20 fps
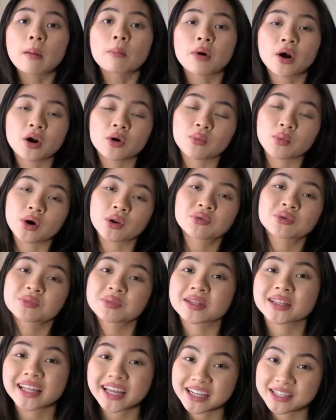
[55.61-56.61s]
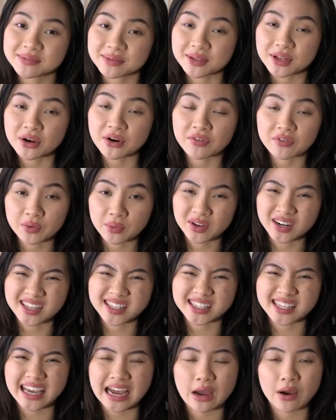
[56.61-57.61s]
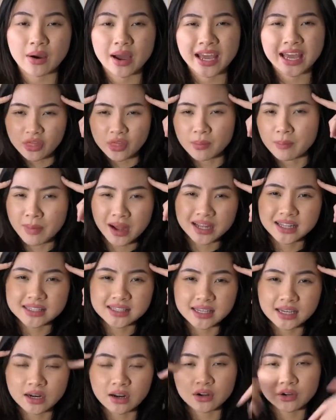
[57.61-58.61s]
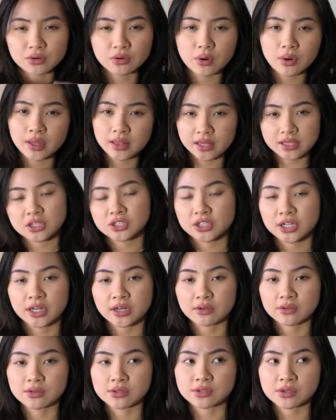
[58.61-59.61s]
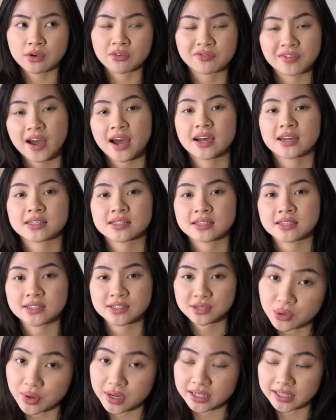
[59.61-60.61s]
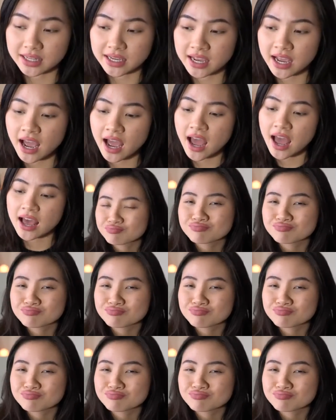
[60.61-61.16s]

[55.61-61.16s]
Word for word: Part one will be linked below if you want to see how I got the mindset on growing this channel so fast and so quickly.